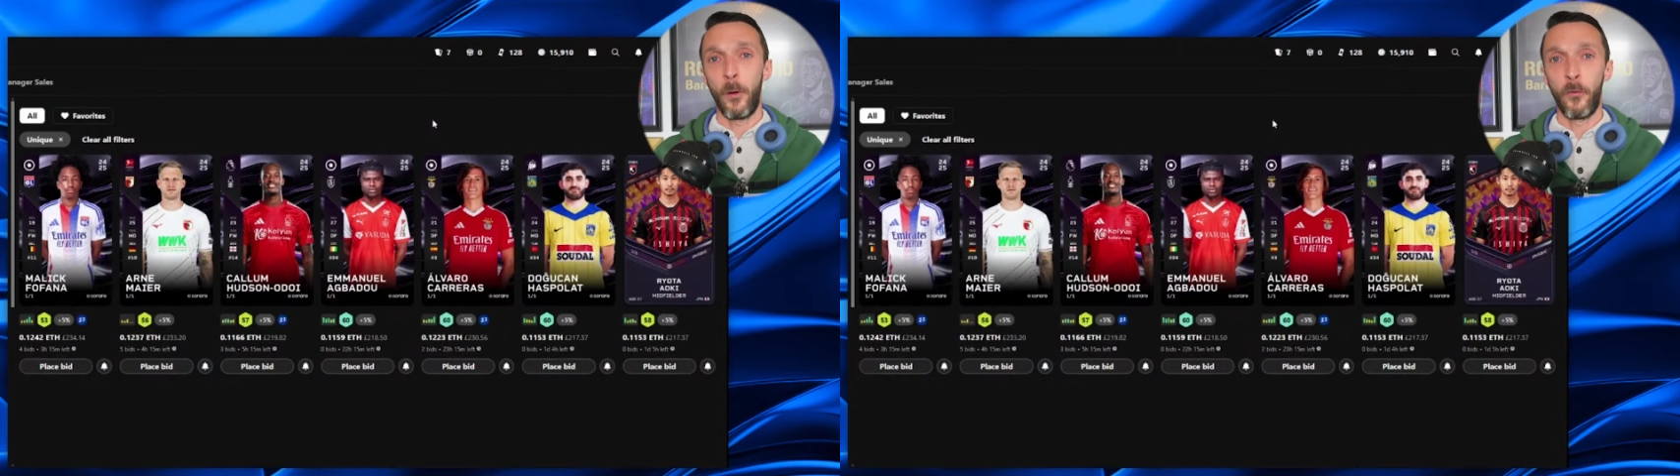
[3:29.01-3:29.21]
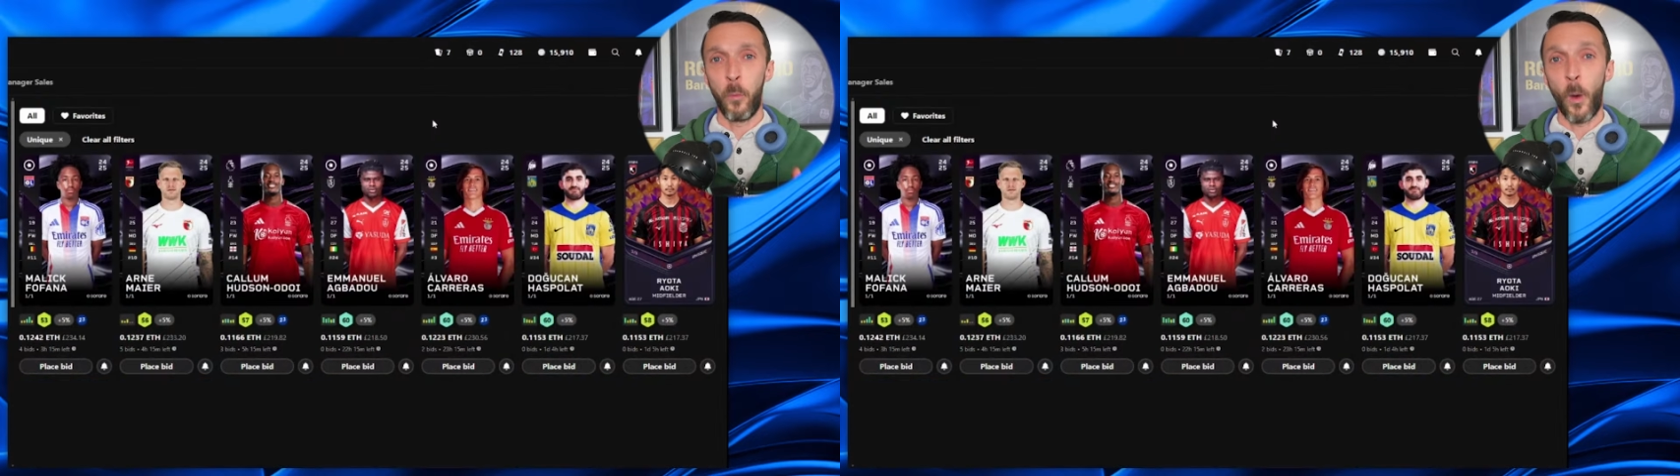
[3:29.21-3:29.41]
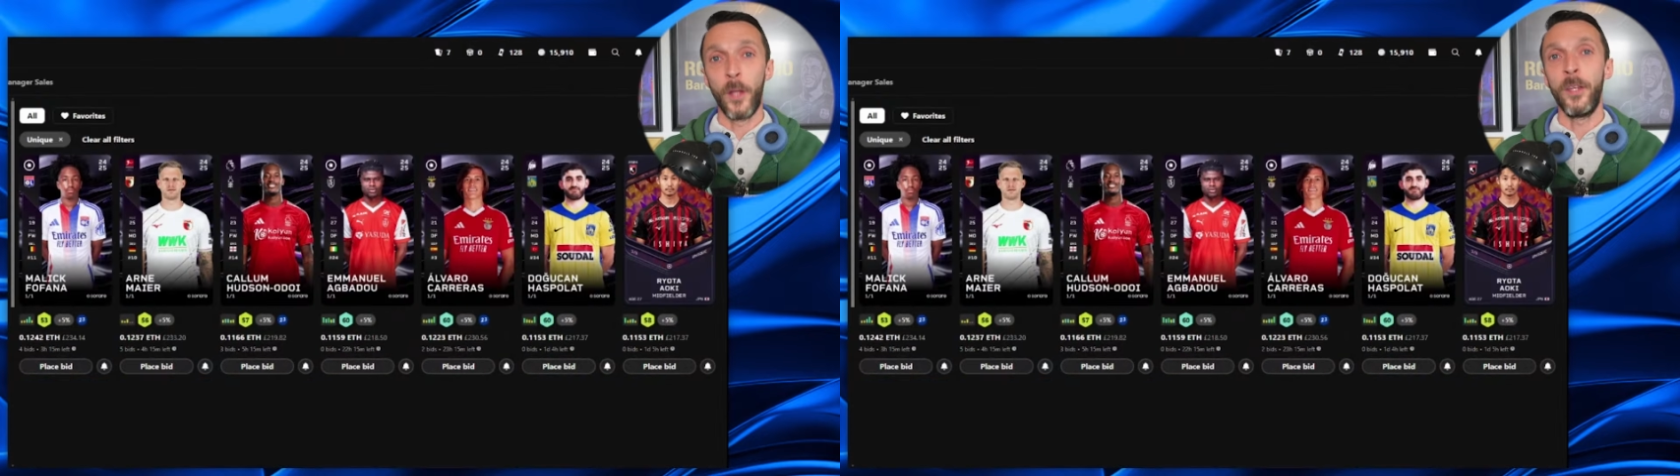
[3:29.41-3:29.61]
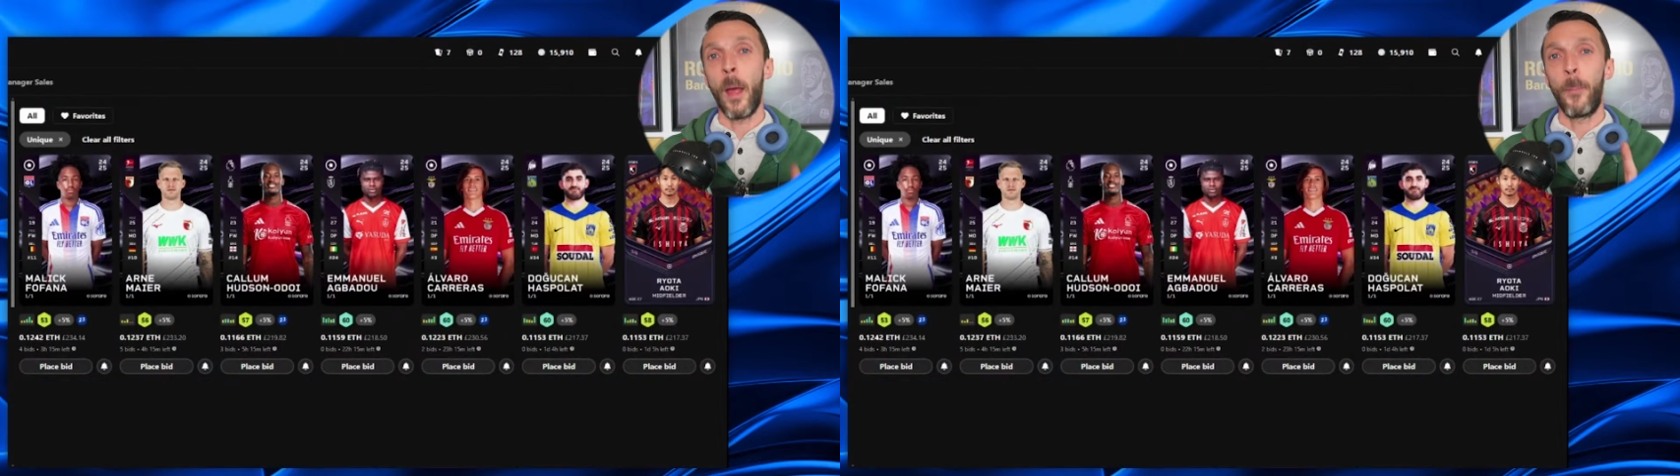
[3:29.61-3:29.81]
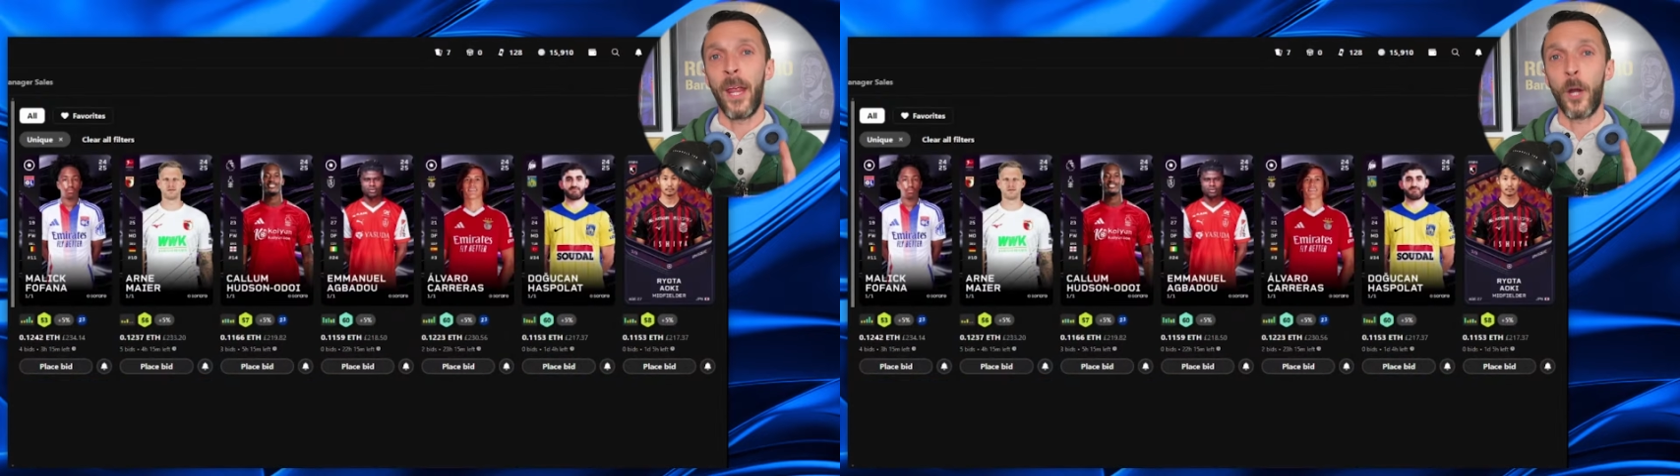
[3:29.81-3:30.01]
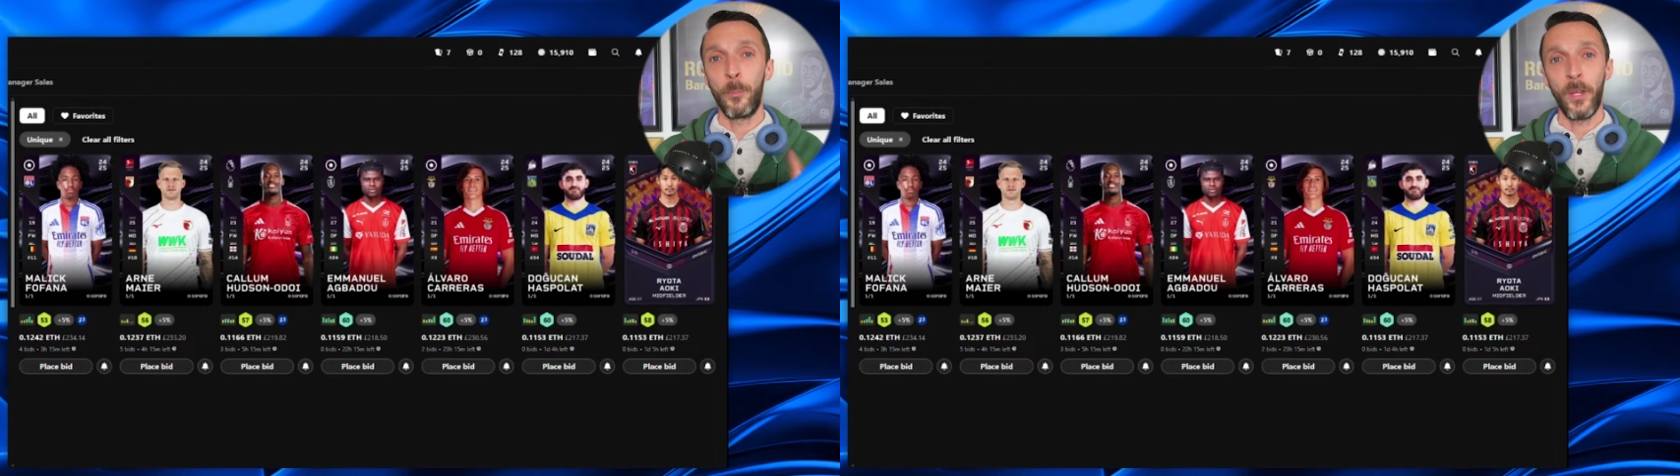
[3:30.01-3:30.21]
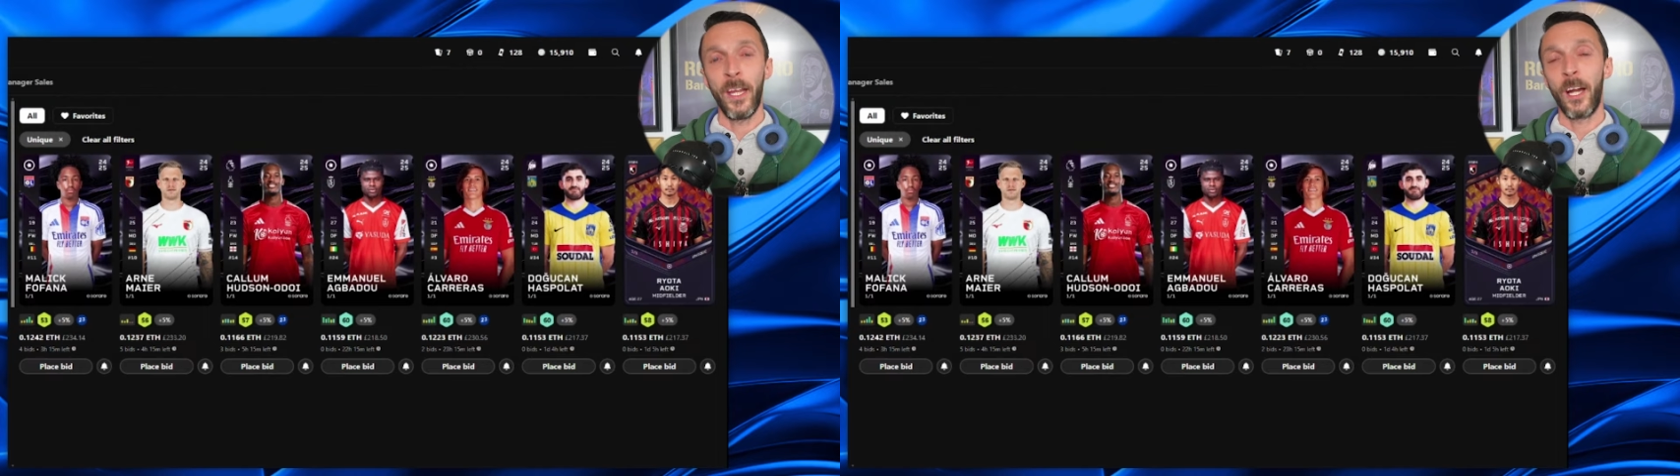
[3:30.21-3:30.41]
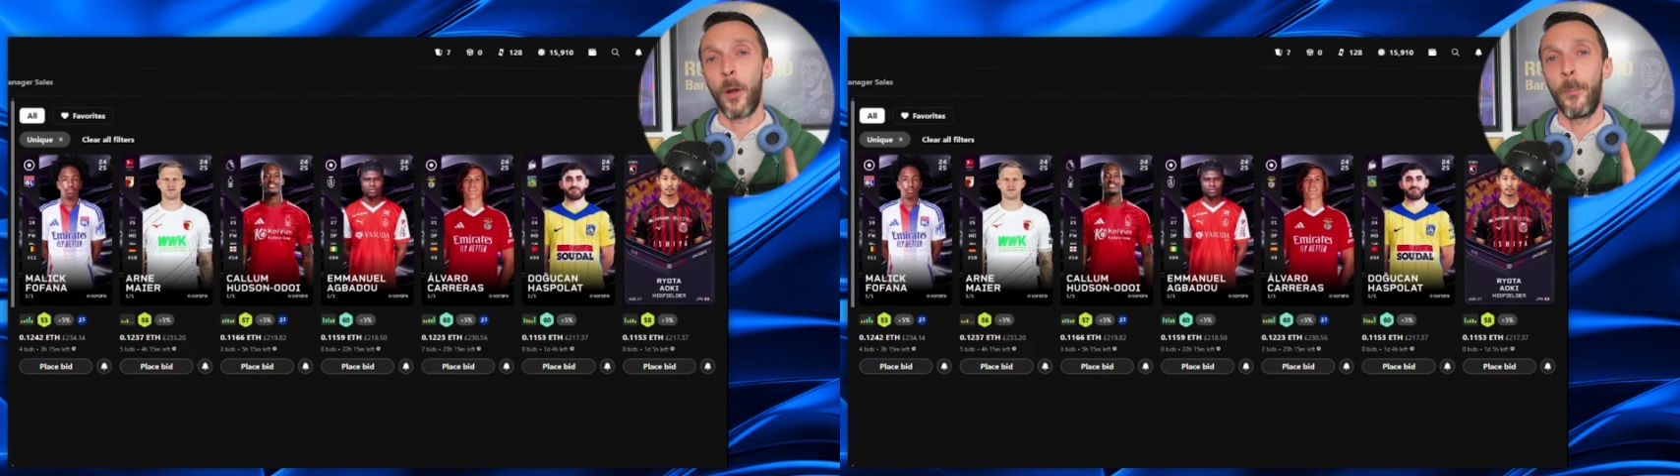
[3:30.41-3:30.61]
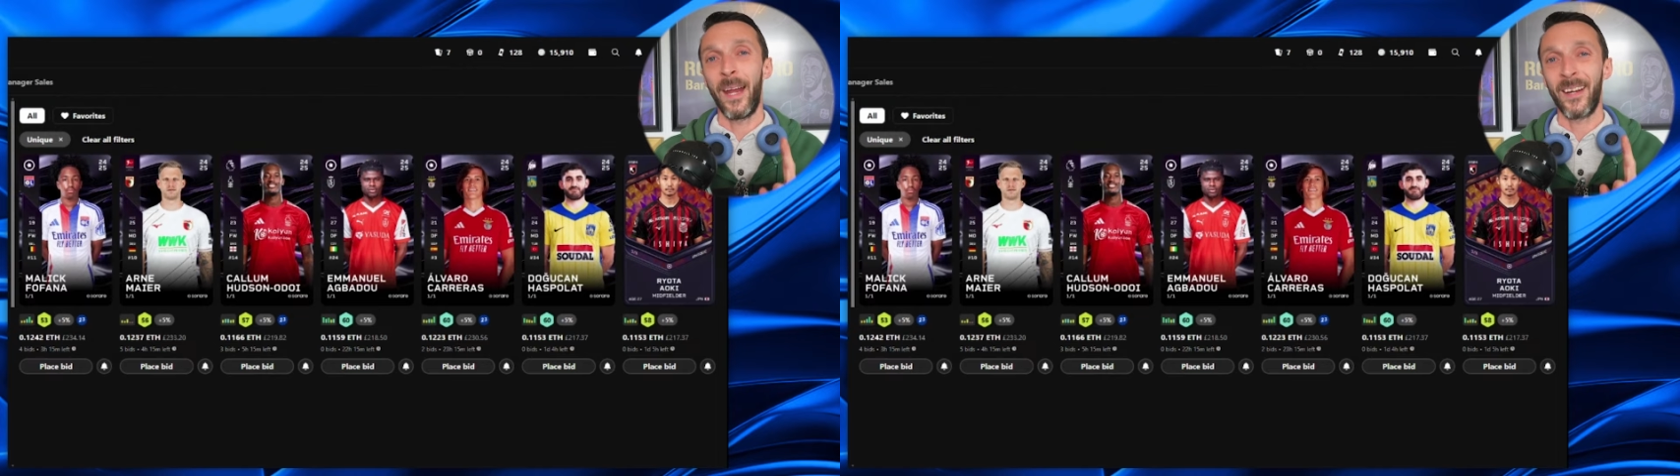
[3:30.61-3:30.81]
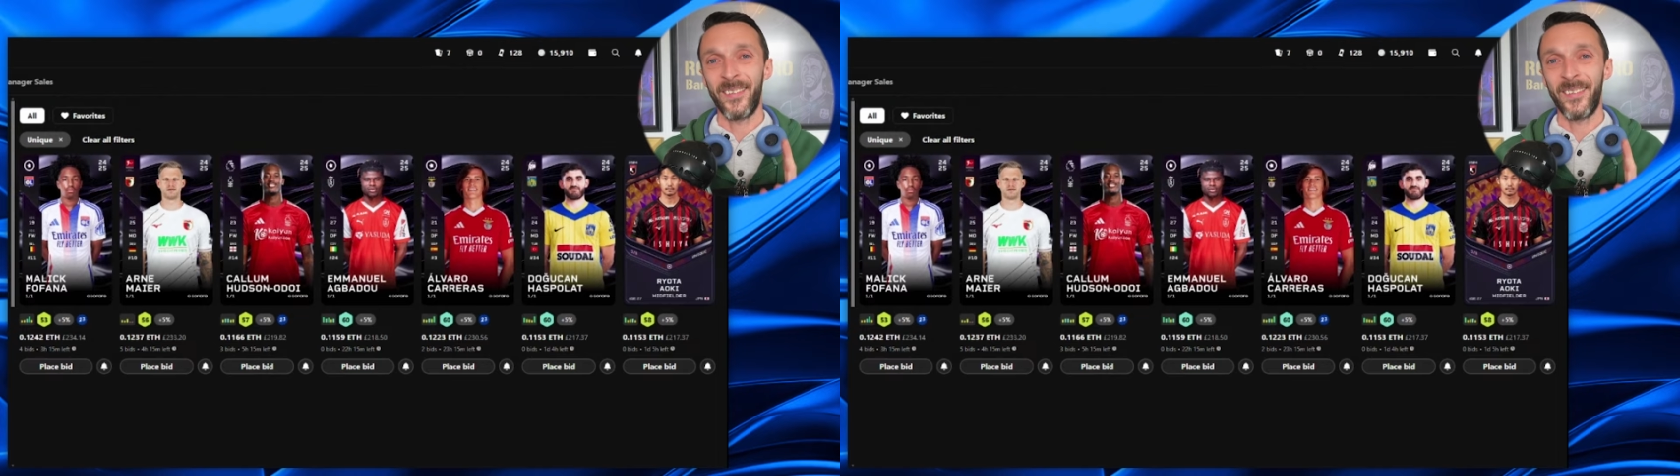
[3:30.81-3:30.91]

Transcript: of 1 per player per